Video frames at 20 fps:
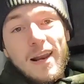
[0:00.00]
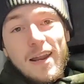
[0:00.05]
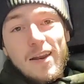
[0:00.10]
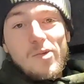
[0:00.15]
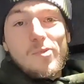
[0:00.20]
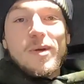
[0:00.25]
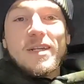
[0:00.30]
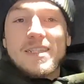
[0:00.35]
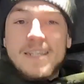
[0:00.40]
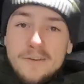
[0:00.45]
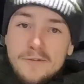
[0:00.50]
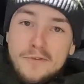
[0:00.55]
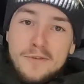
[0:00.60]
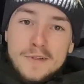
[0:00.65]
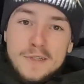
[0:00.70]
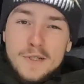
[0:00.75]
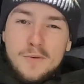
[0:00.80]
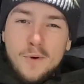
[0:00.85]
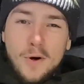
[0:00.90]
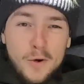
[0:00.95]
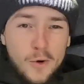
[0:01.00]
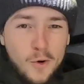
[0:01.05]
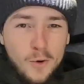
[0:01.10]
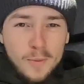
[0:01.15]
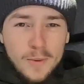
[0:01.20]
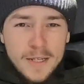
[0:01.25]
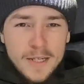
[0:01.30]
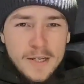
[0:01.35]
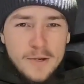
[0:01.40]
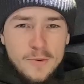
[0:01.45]
little bit different to what I
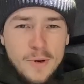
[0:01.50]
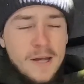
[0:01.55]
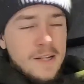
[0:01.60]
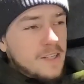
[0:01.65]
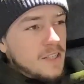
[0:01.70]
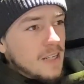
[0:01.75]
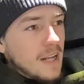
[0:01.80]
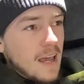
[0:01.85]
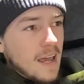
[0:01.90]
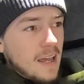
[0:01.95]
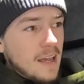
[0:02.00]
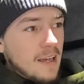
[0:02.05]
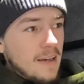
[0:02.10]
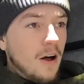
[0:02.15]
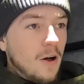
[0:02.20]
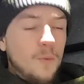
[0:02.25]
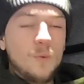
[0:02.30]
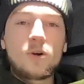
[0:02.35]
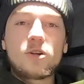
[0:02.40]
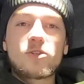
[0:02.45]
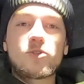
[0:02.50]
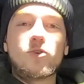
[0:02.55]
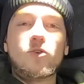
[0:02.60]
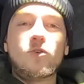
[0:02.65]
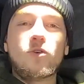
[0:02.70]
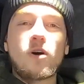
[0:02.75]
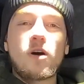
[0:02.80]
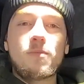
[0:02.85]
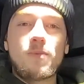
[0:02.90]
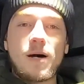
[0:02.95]
normally do today. I want to
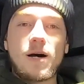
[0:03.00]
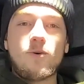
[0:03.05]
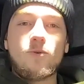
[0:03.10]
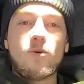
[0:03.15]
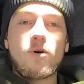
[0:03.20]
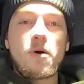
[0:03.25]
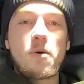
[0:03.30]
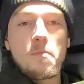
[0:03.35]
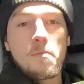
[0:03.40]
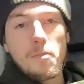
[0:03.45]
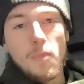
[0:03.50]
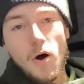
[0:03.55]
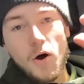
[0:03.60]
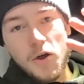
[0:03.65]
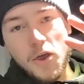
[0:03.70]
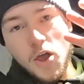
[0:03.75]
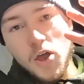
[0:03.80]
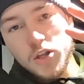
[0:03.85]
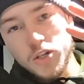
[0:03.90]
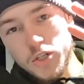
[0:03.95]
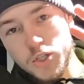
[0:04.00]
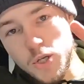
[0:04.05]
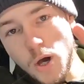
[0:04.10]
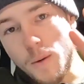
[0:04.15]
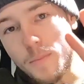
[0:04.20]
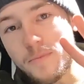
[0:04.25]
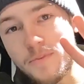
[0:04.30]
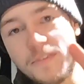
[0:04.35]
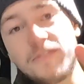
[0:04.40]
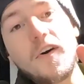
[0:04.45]
talk about my
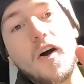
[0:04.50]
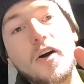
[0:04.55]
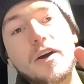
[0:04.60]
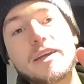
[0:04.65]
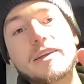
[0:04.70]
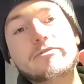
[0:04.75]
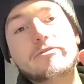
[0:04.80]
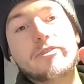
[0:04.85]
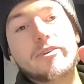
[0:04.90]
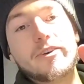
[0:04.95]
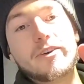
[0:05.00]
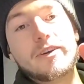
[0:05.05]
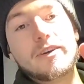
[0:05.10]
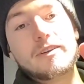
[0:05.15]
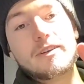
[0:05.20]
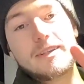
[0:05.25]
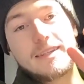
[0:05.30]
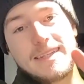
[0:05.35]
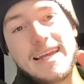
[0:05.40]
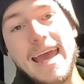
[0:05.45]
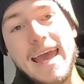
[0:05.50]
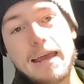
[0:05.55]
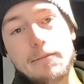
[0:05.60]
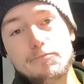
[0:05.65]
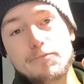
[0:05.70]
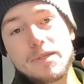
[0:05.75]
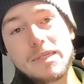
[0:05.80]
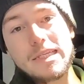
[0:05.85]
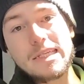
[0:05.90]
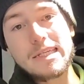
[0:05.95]
top 5
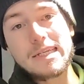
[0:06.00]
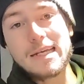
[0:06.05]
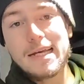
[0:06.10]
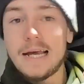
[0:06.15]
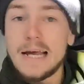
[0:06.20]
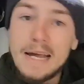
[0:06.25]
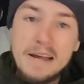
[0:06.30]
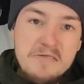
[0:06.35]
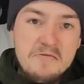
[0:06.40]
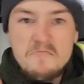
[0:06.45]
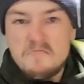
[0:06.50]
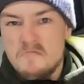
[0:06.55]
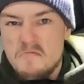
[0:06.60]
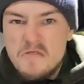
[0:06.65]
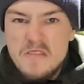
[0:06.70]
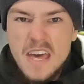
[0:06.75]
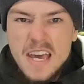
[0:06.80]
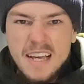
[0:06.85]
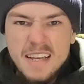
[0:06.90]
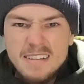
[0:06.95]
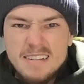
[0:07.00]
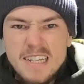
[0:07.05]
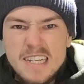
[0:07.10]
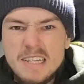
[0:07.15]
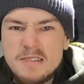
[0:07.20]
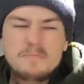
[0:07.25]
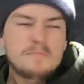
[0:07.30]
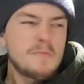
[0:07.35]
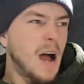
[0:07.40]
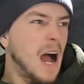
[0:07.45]
tips,
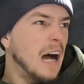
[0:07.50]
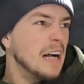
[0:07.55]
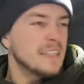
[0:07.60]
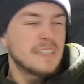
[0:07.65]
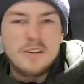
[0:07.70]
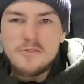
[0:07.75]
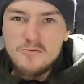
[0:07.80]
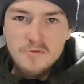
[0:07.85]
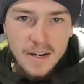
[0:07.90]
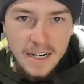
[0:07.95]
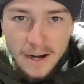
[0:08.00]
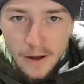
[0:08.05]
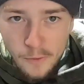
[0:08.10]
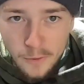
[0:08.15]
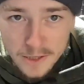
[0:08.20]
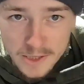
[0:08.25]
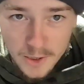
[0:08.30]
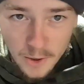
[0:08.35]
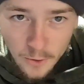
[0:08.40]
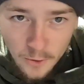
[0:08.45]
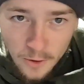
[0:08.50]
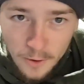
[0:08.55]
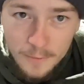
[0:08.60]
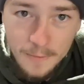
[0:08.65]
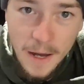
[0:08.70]
things, I don't really know what to call them,